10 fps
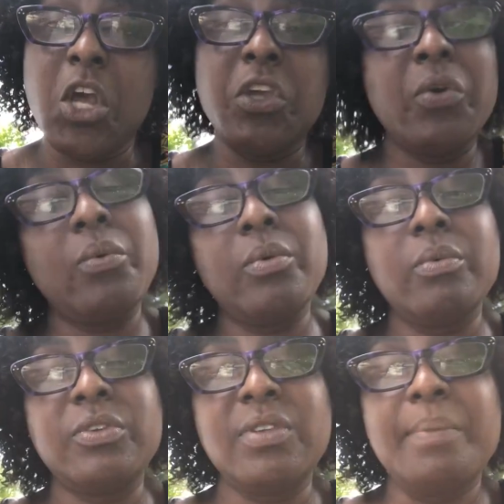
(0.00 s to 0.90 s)

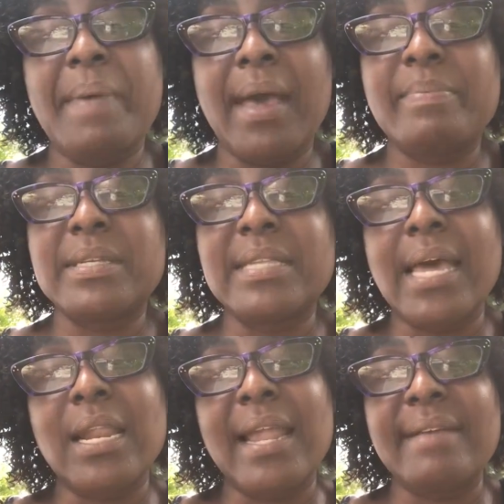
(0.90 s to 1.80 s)
CPAP is
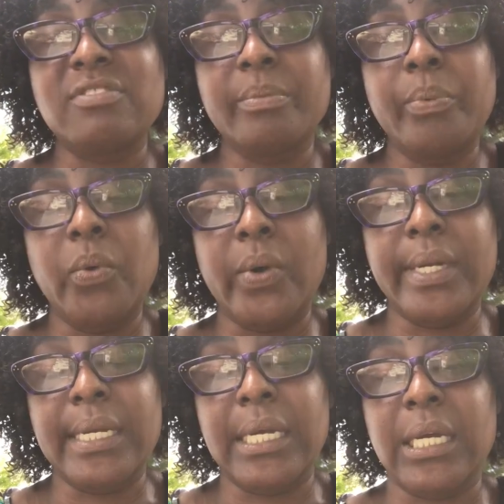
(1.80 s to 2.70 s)
not a life support